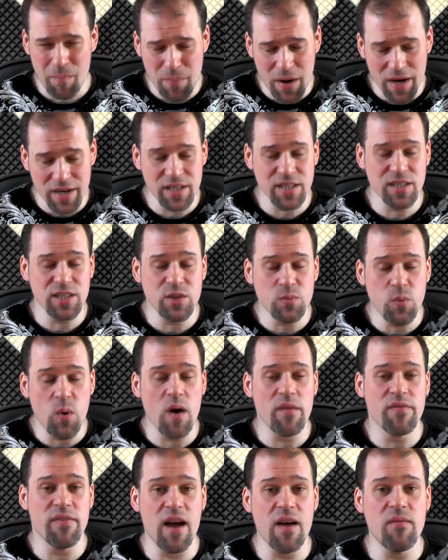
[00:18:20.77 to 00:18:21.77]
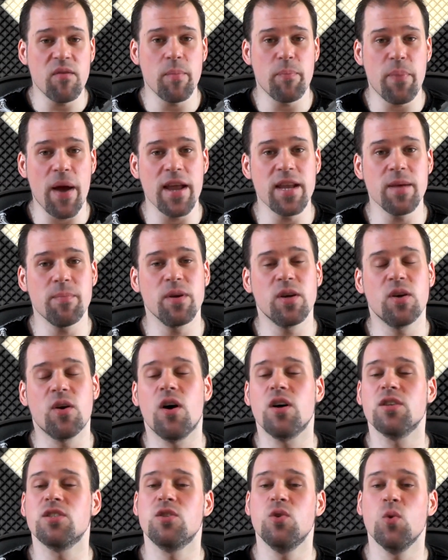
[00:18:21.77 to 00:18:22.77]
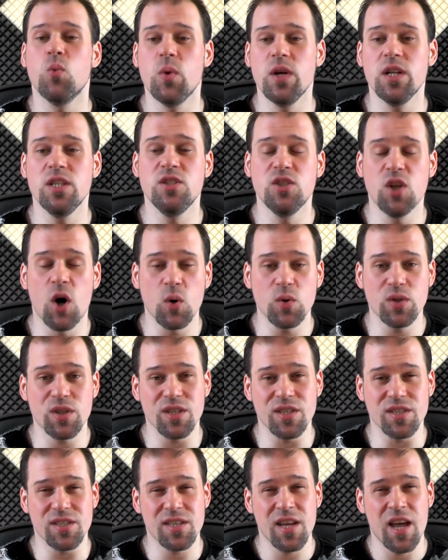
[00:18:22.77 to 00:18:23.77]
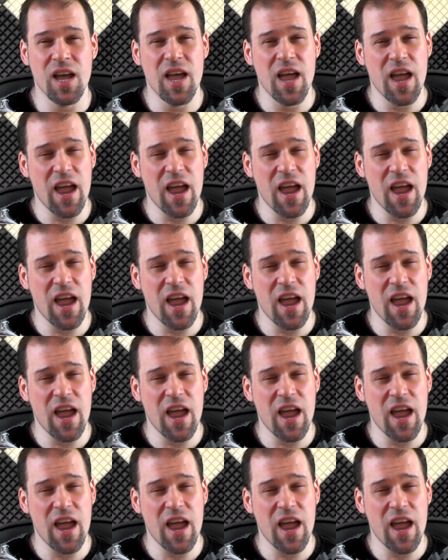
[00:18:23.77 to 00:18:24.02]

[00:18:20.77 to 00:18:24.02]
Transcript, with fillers: but it is worth every penny because you will notice